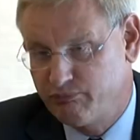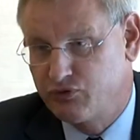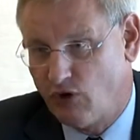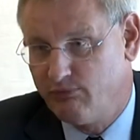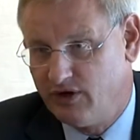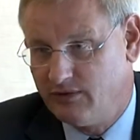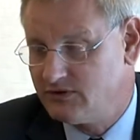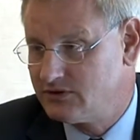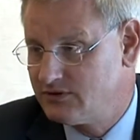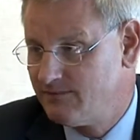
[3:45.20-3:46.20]

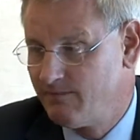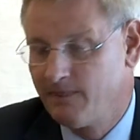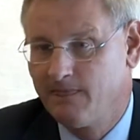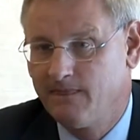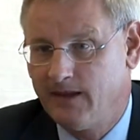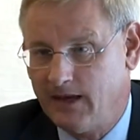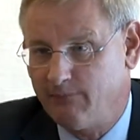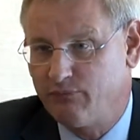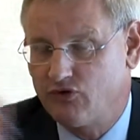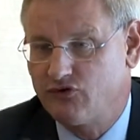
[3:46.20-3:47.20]
problems
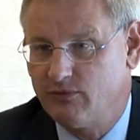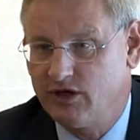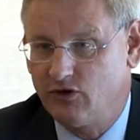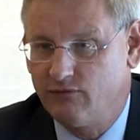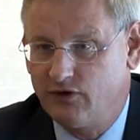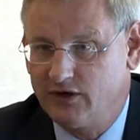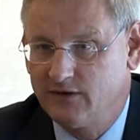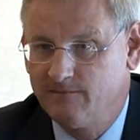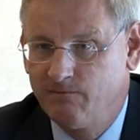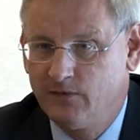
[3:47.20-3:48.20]
and possibly conflict.
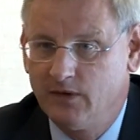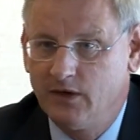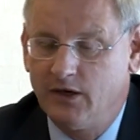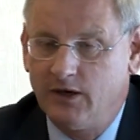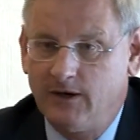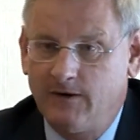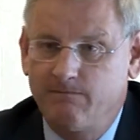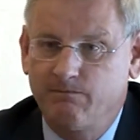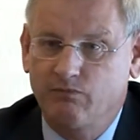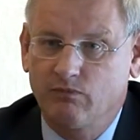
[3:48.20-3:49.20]

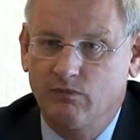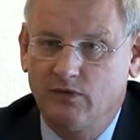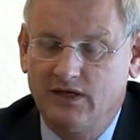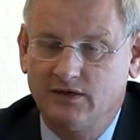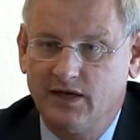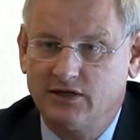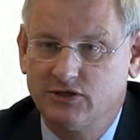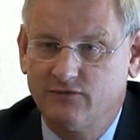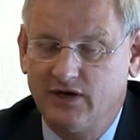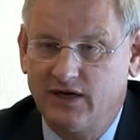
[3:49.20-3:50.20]
The
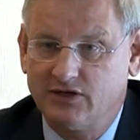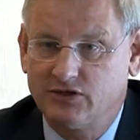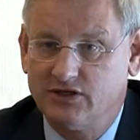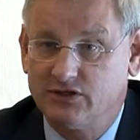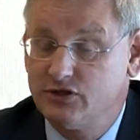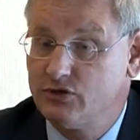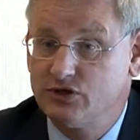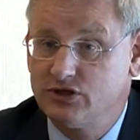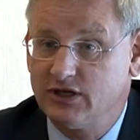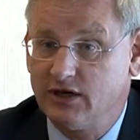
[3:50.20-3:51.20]
international financial
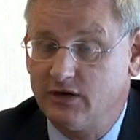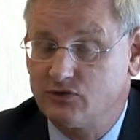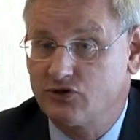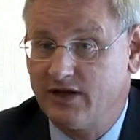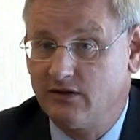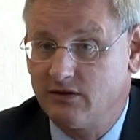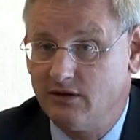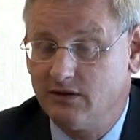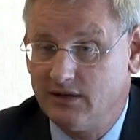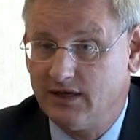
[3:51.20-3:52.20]
institutions are now
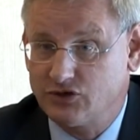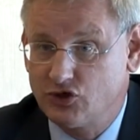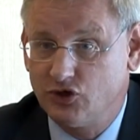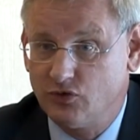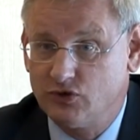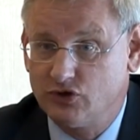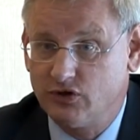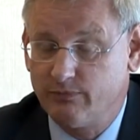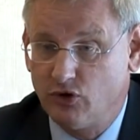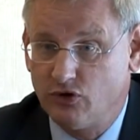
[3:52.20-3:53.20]
strengthened, and that's good. We should
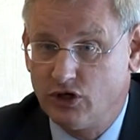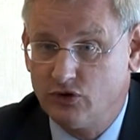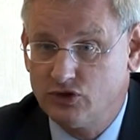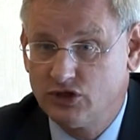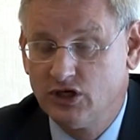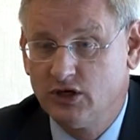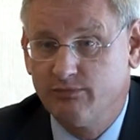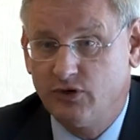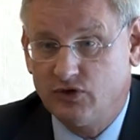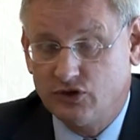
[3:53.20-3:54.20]
deploy those,
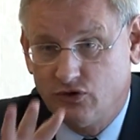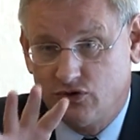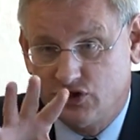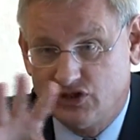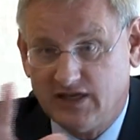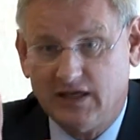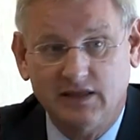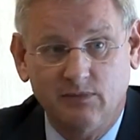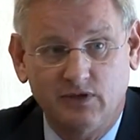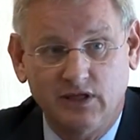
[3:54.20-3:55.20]
but we should also see
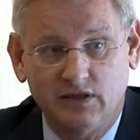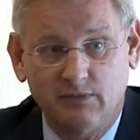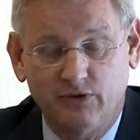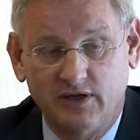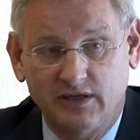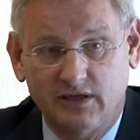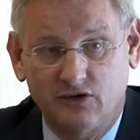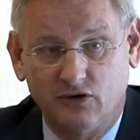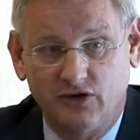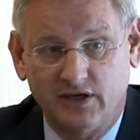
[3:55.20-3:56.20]
them within the political
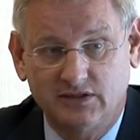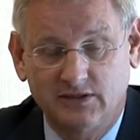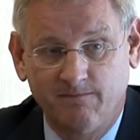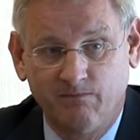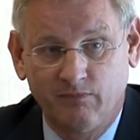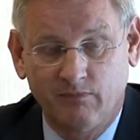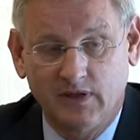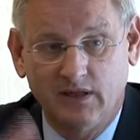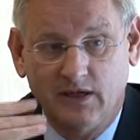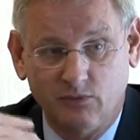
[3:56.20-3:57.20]
context.
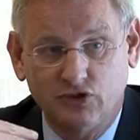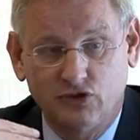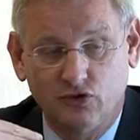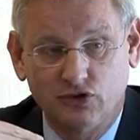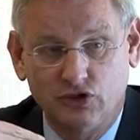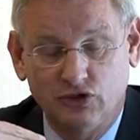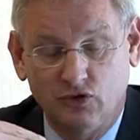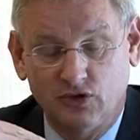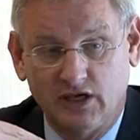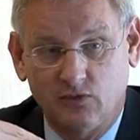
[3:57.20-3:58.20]
And then we should also
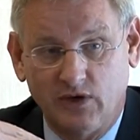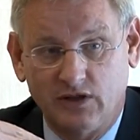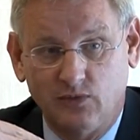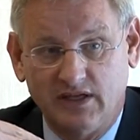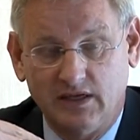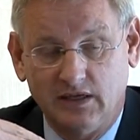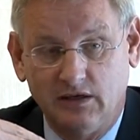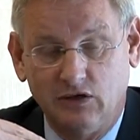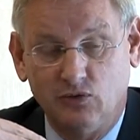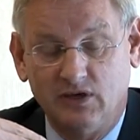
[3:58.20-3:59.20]
look at whether we
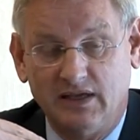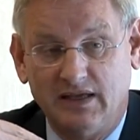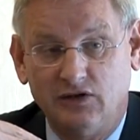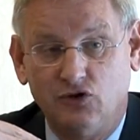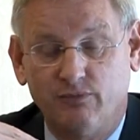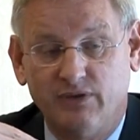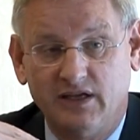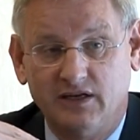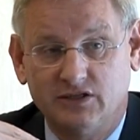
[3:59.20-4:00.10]
need new European